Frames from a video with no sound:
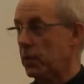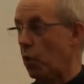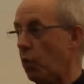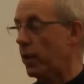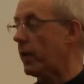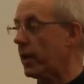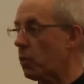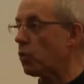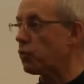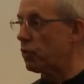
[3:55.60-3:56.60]
not
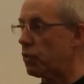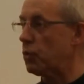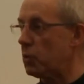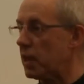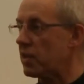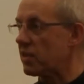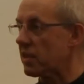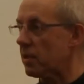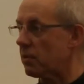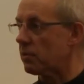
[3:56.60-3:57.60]
knowing what to do ness,
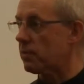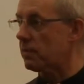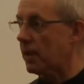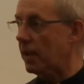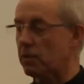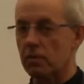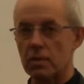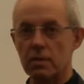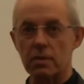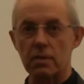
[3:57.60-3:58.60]
of
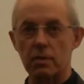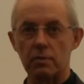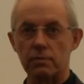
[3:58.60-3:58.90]
ignorance, of